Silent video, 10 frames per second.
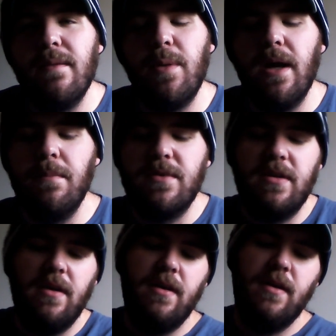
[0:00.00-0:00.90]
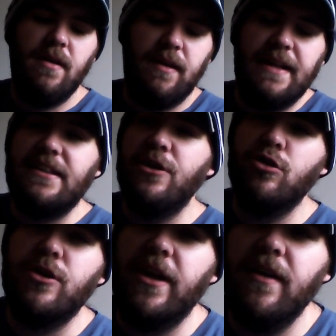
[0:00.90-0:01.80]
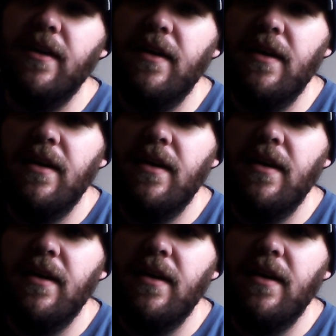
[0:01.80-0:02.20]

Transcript: It becomes less interesting,